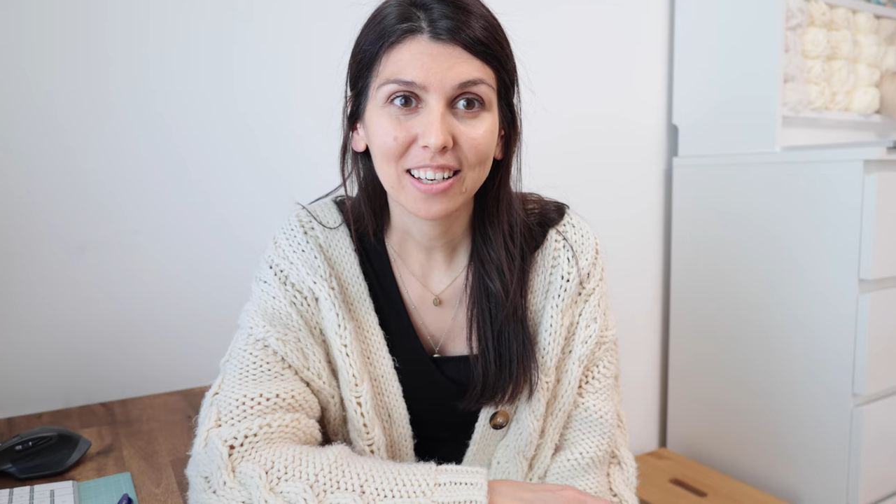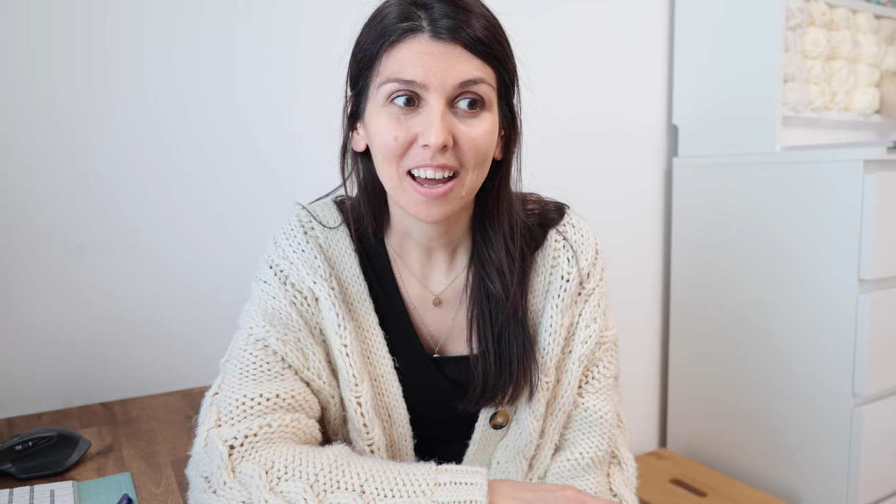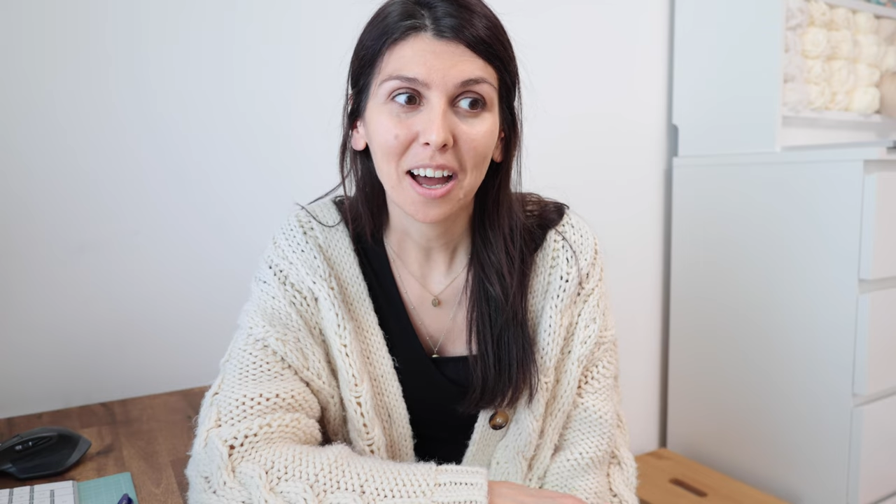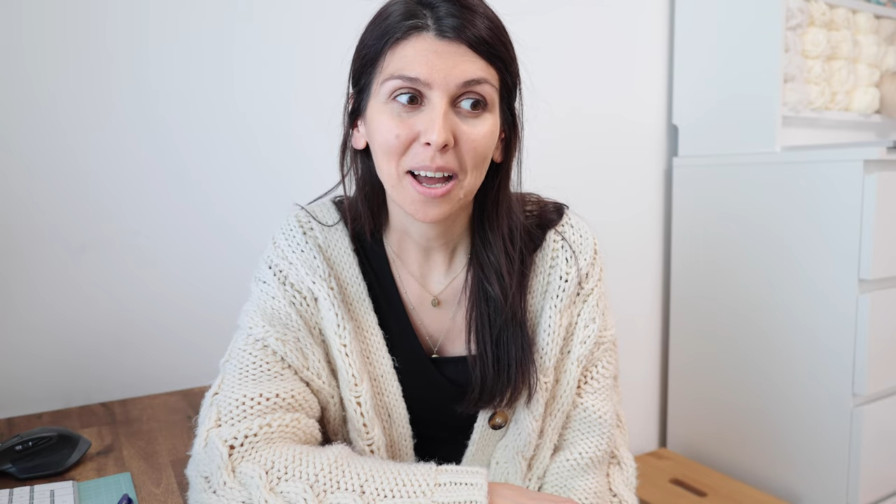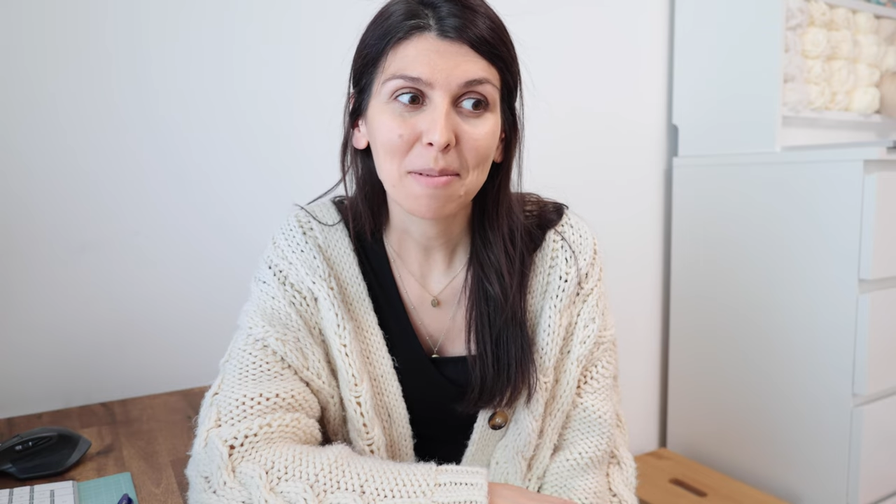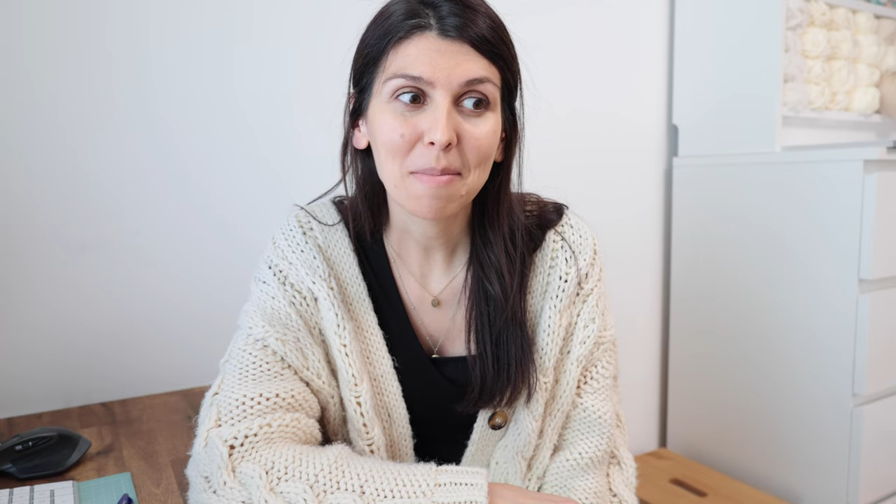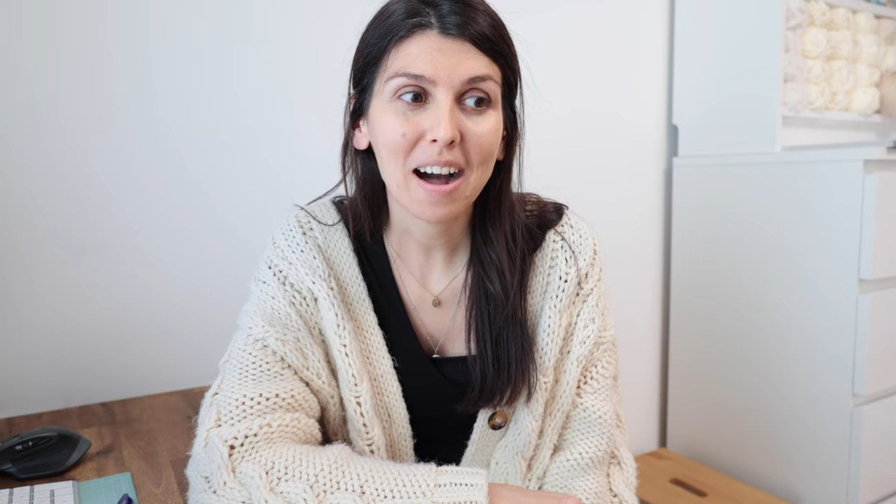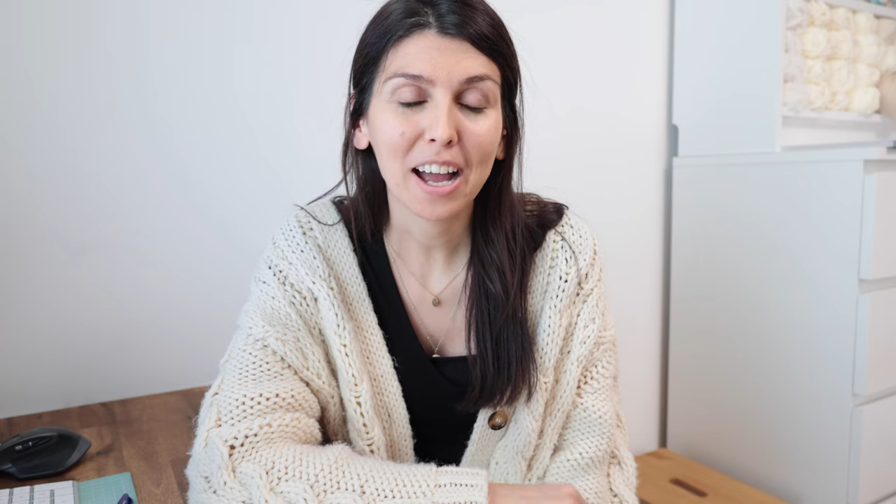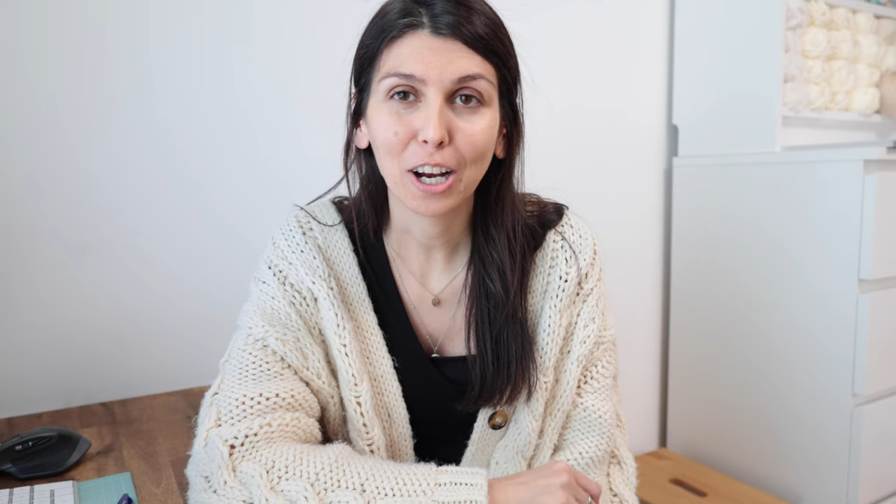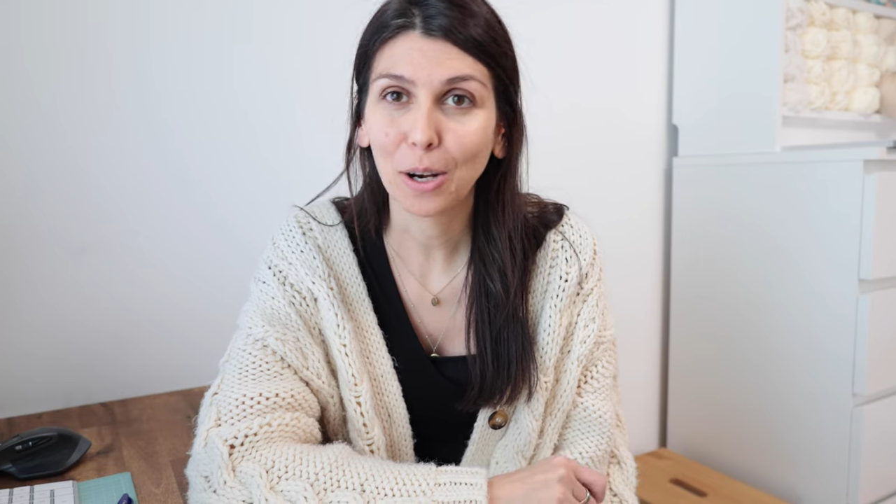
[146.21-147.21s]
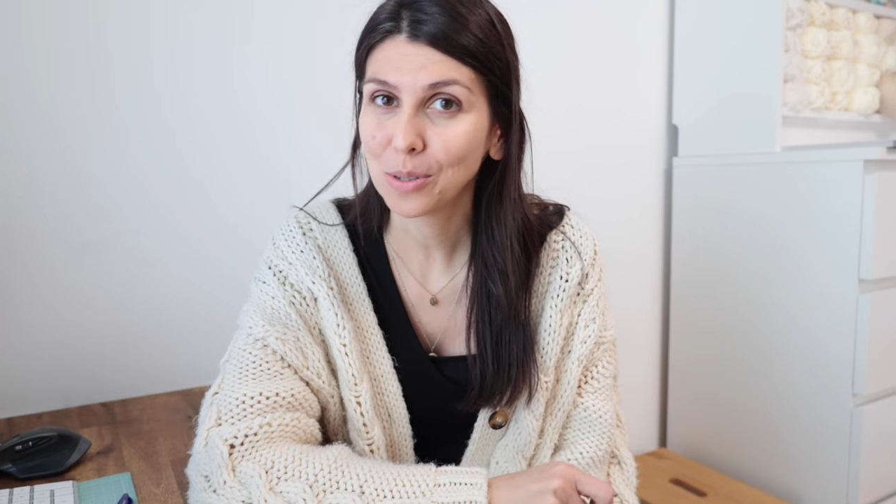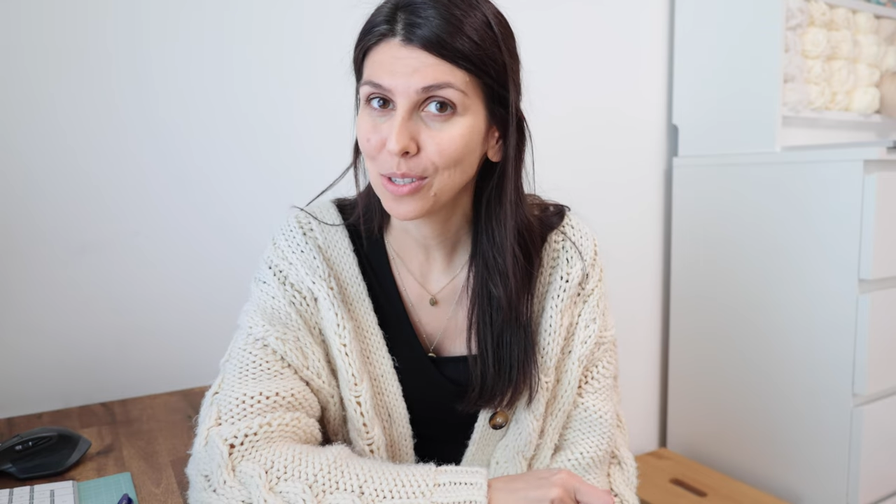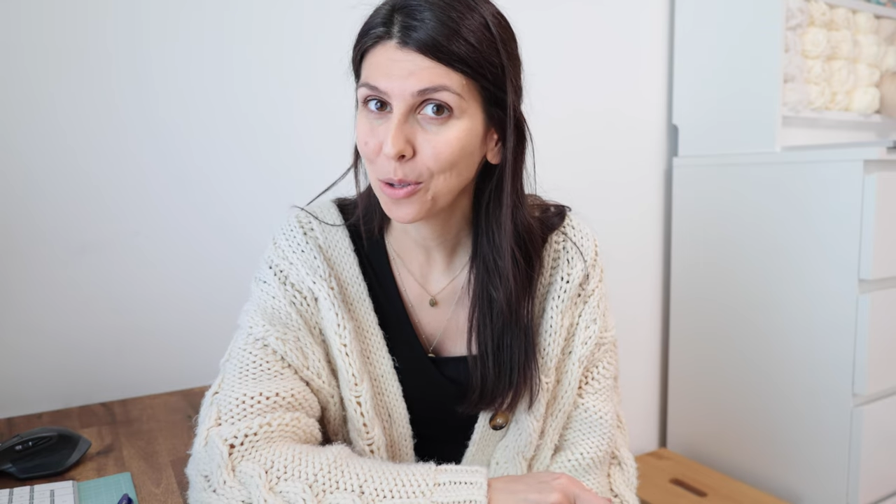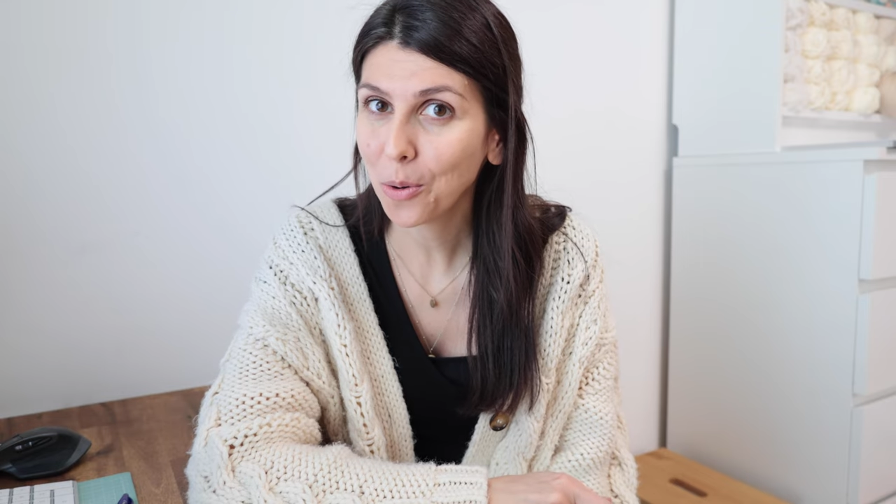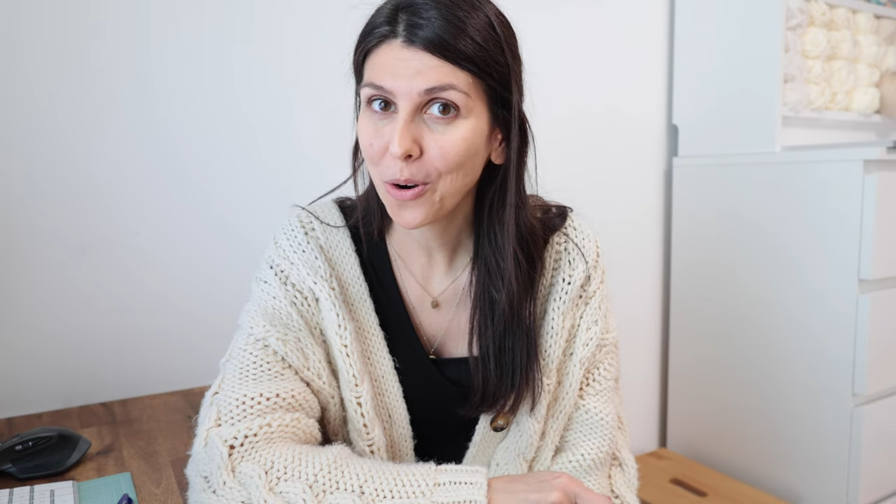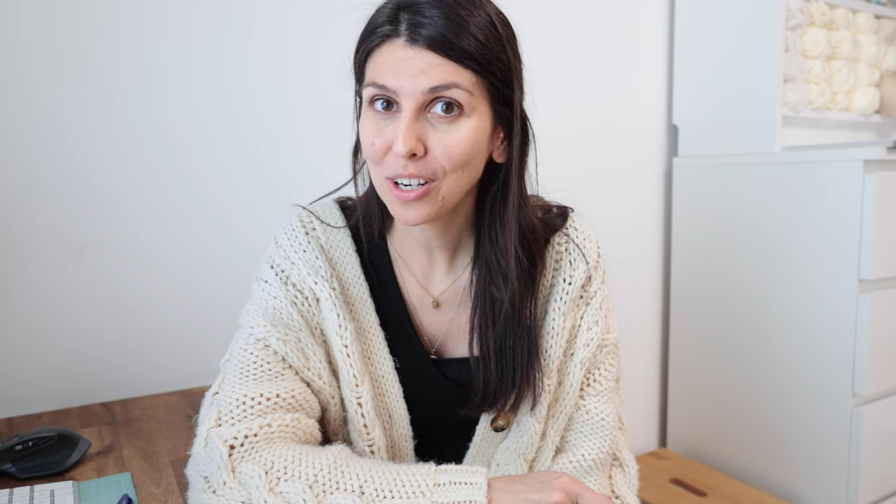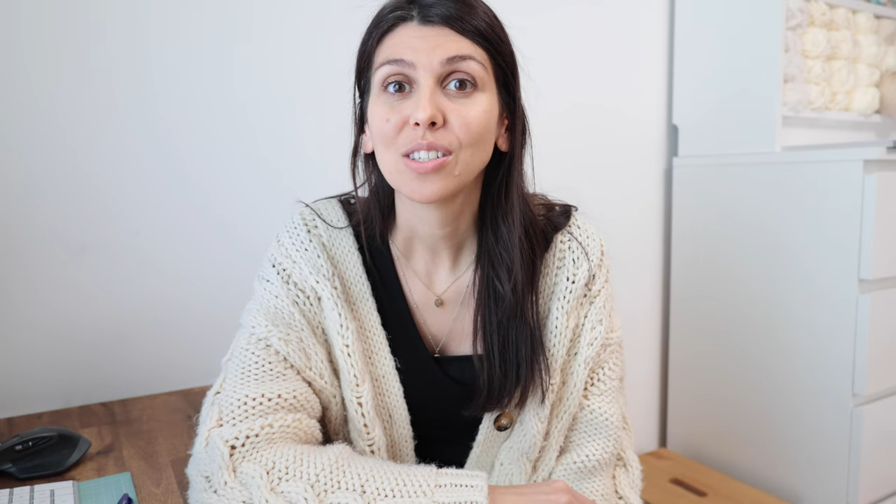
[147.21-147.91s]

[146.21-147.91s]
time I close the door.